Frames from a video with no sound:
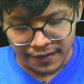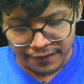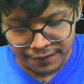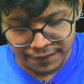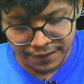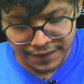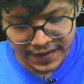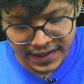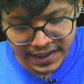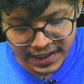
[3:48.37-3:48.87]

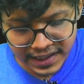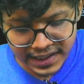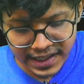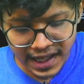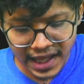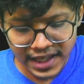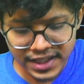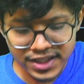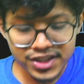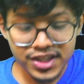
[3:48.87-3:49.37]
we
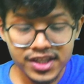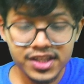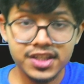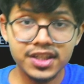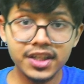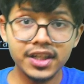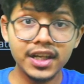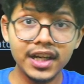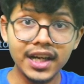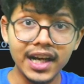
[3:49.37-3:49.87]
can just
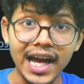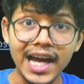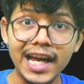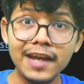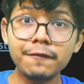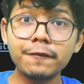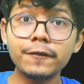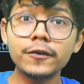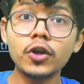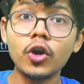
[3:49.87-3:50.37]
try
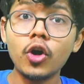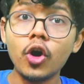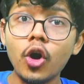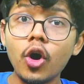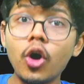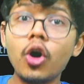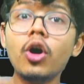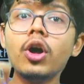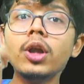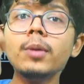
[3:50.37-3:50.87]
for
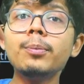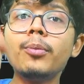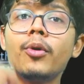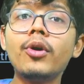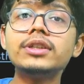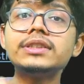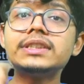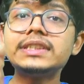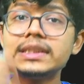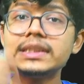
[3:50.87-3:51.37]
all
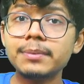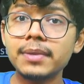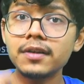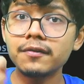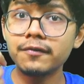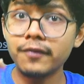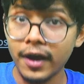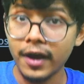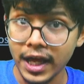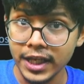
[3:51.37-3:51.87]
possible
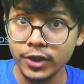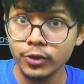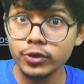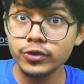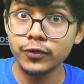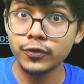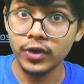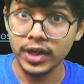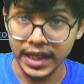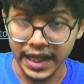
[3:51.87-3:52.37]
values
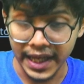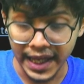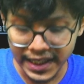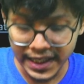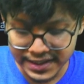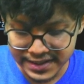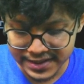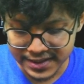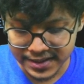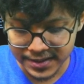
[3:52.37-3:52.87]
for
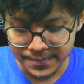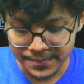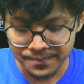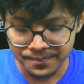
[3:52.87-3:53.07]
x.